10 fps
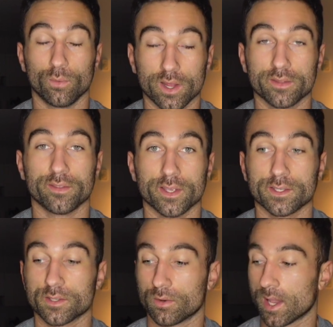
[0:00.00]
with
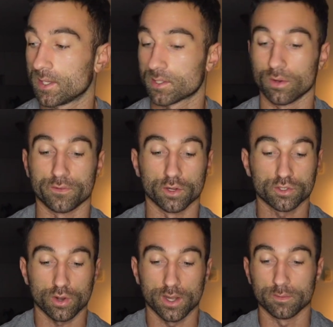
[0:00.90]
this, okay? So if you're
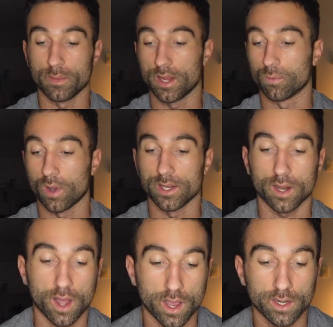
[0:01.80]
trying to make white
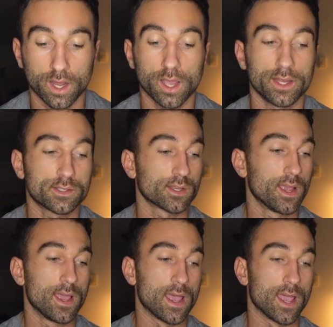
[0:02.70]
highlights,
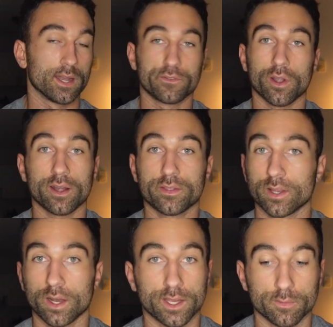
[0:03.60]
and if you're
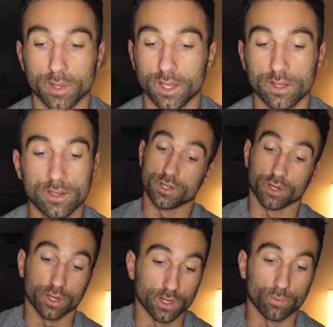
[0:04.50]
anything like me, you're
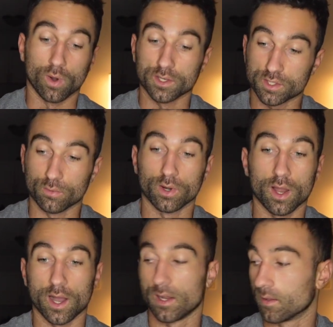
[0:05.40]
gonna want to
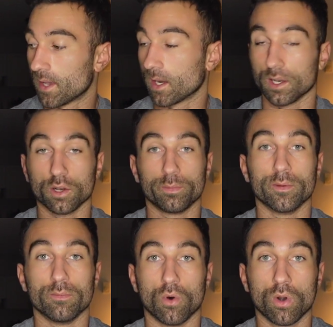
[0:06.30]
rely on that a little
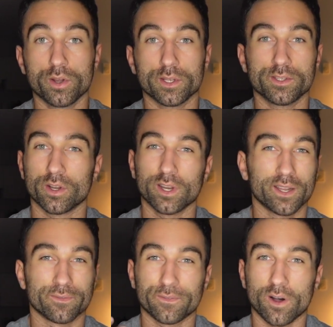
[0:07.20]
bit more. You're
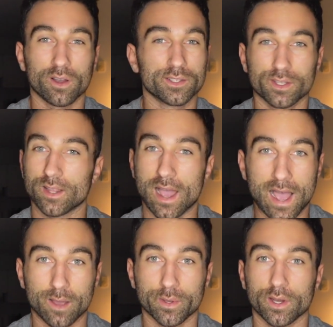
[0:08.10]
gonna fall into the
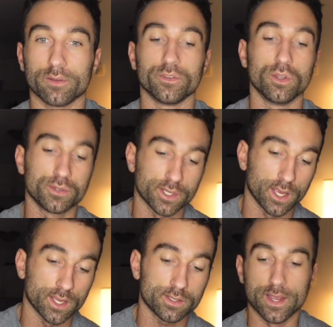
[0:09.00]
habit of using
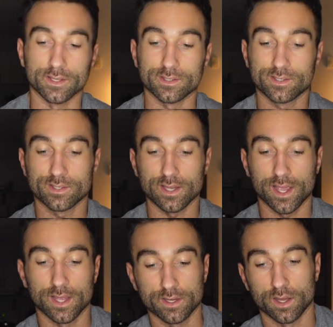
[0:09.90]
it
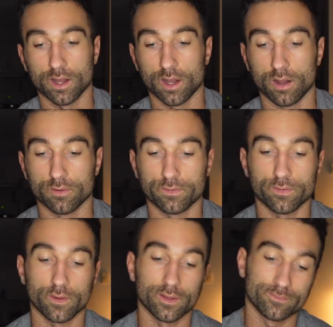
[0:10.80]
instead
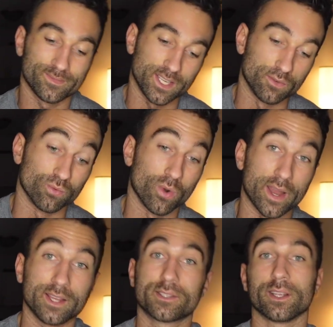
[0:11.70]
of
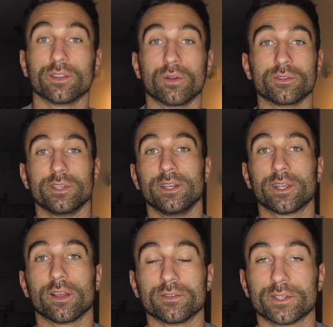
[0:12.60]
erasing those
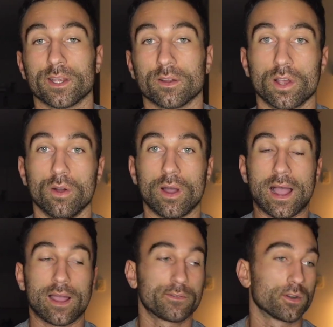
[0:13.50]
details in. So
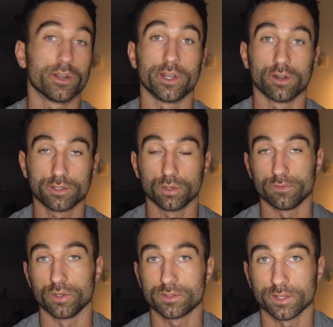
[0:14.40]
after a year or two
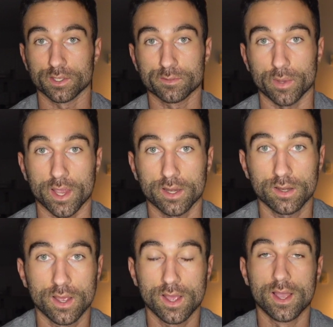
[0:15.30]
of using this
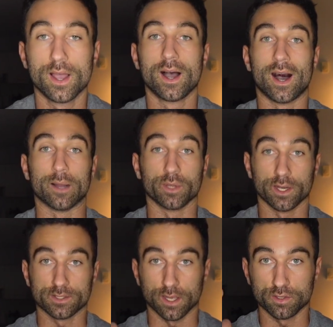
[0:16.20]
pen, I'm
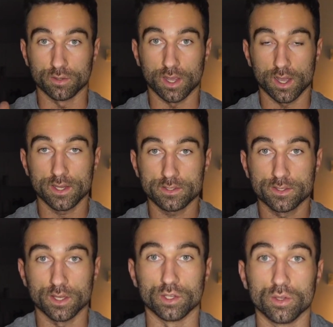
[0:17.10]
gonna tell you
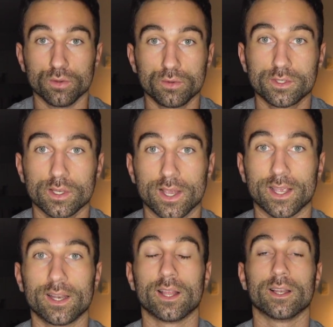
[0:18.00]
guys, use it